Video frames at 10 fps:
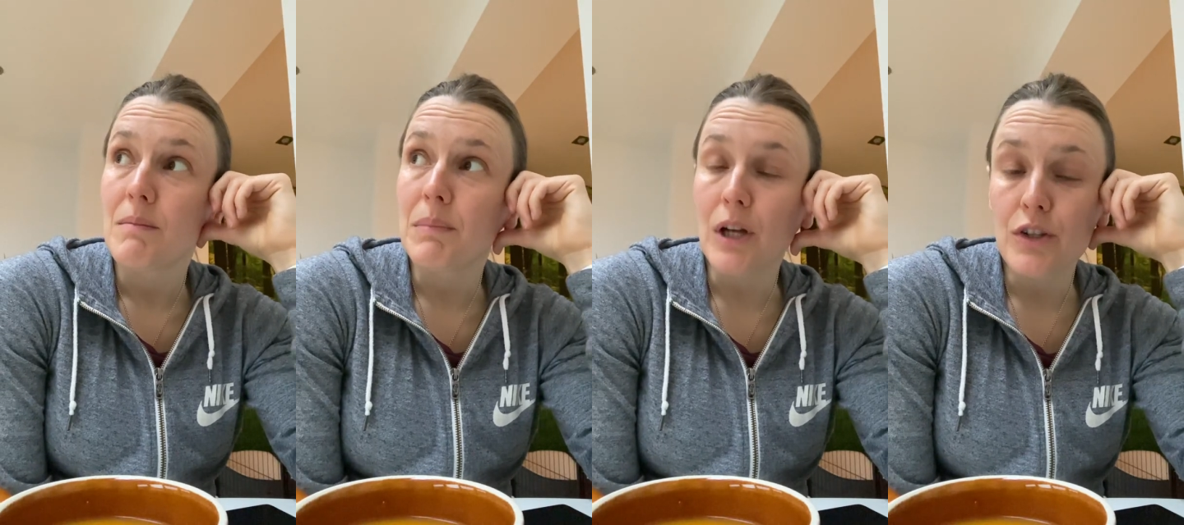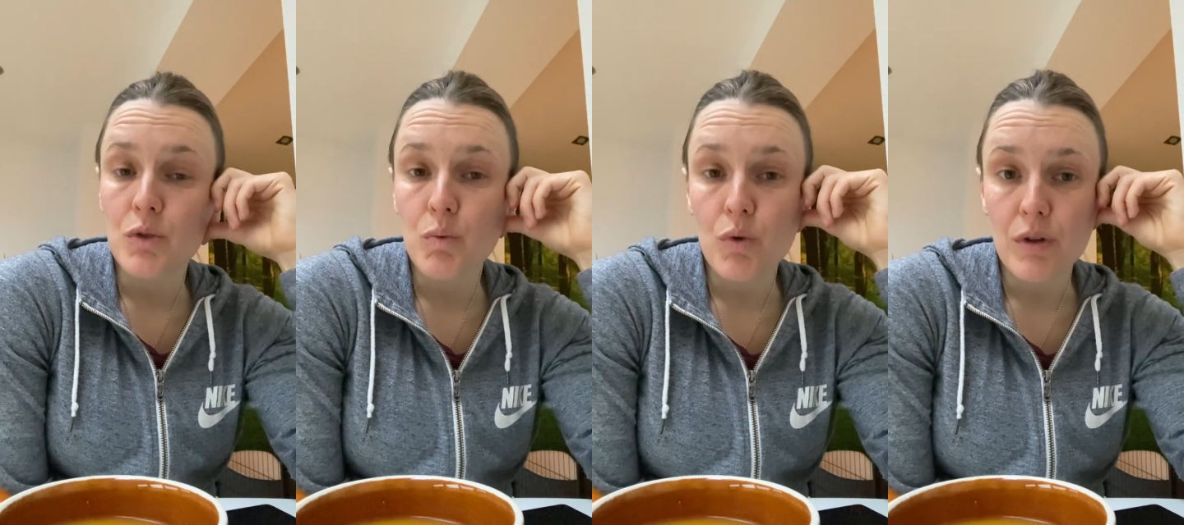
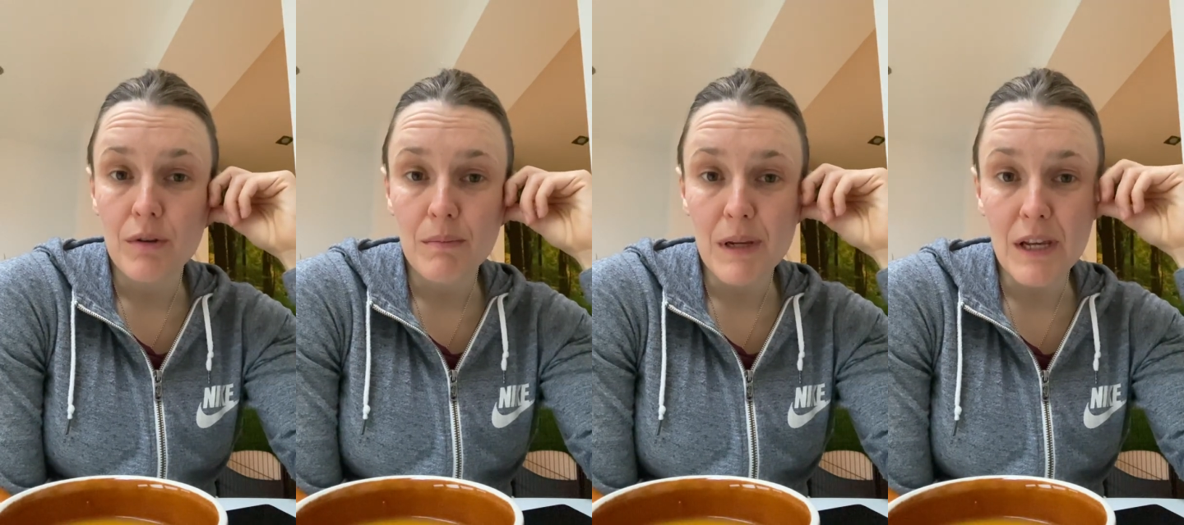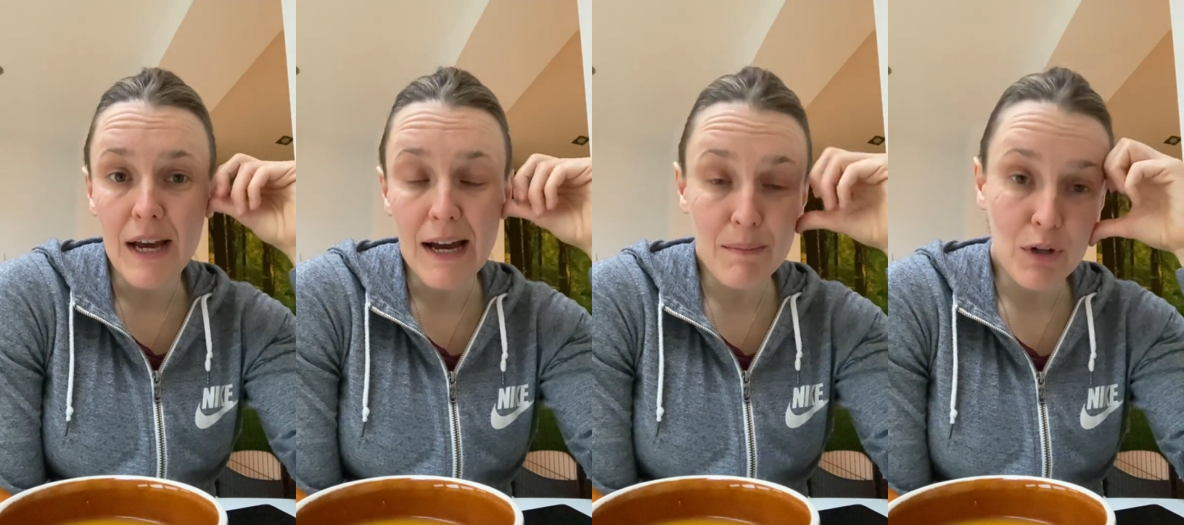bloods won't be
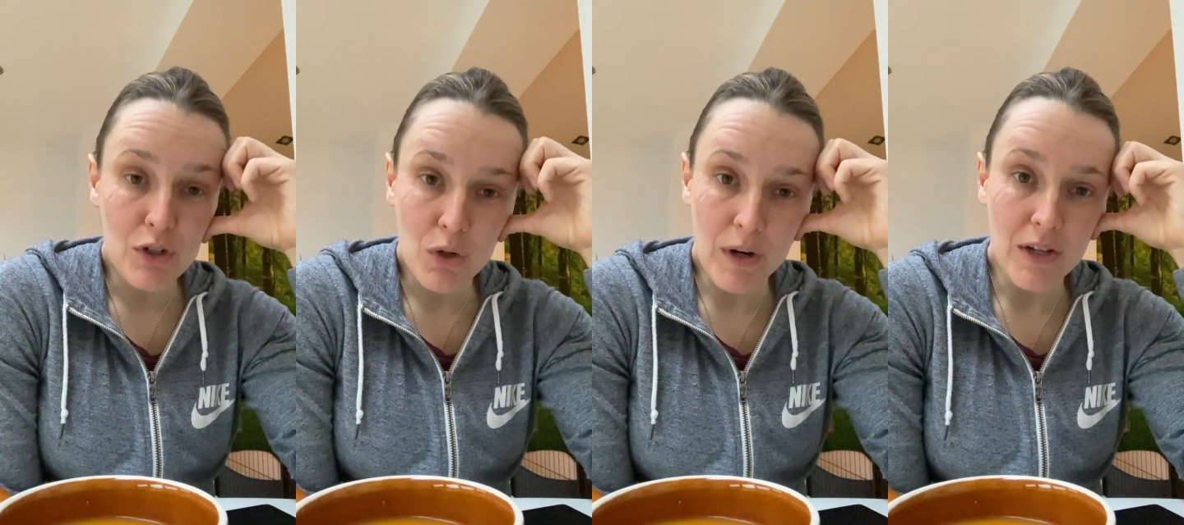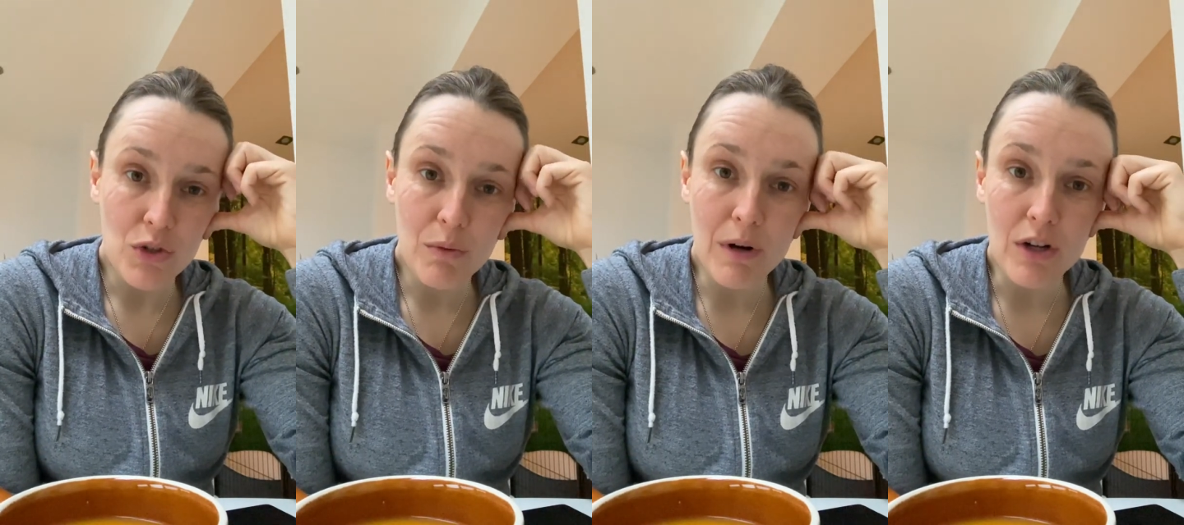hammered quite
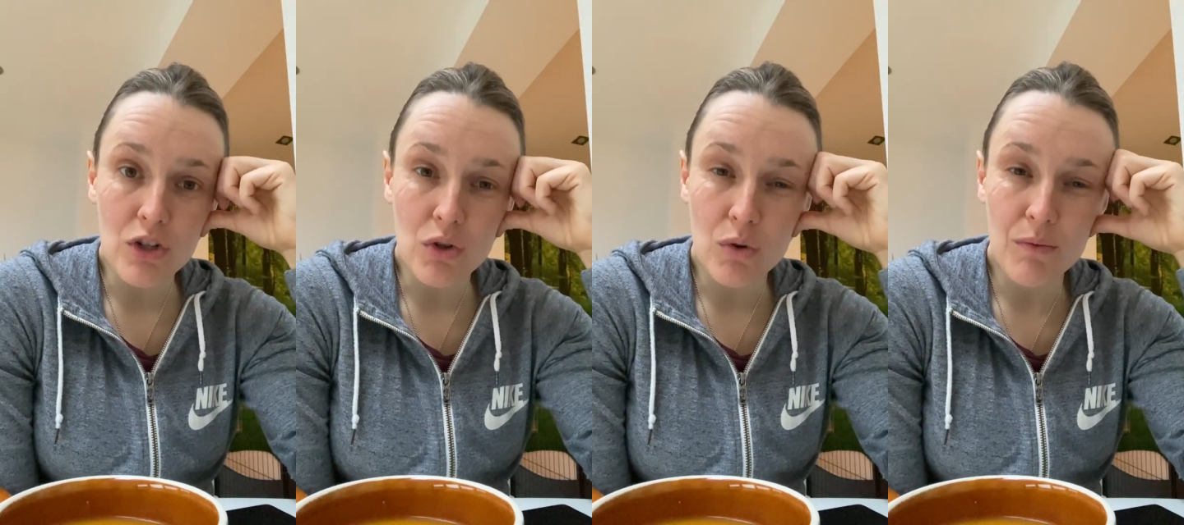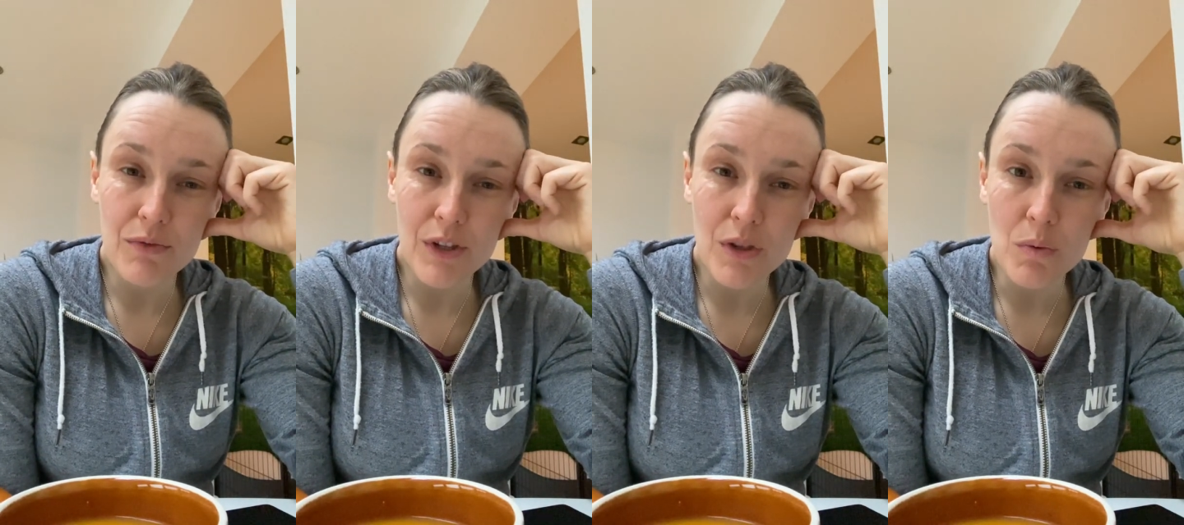so much, so
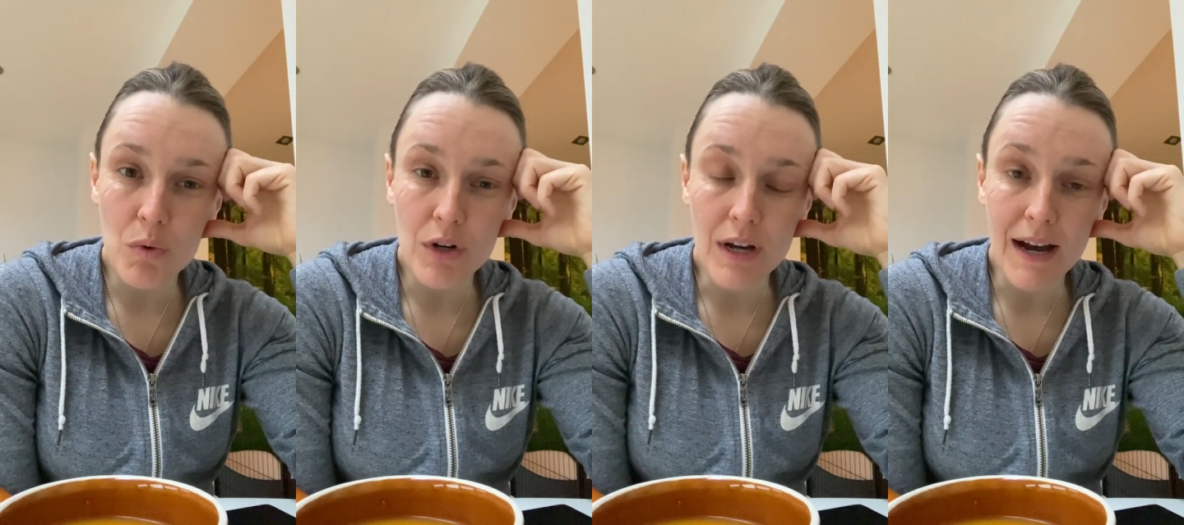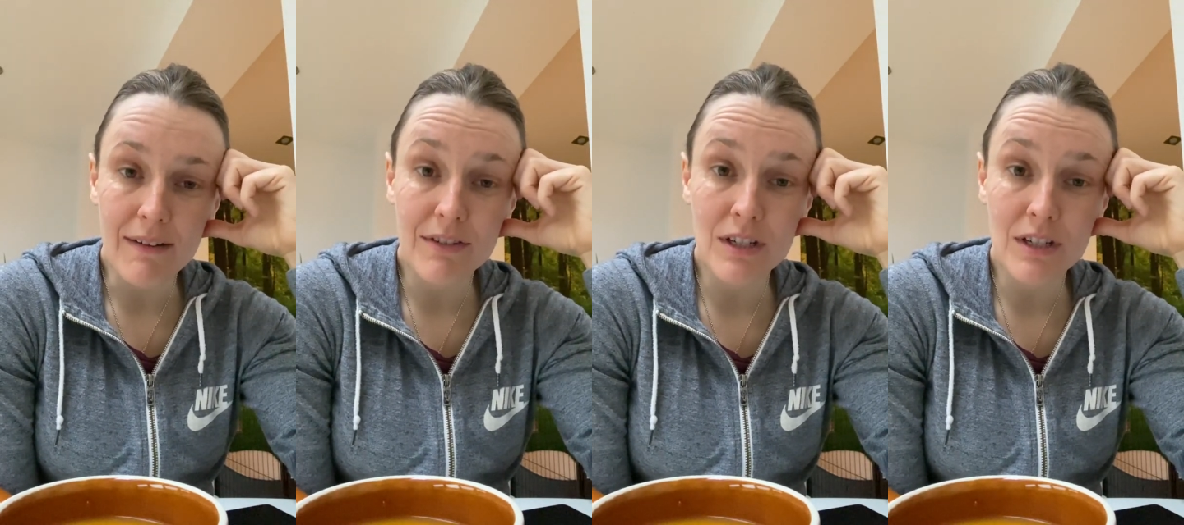hopefully they won't have to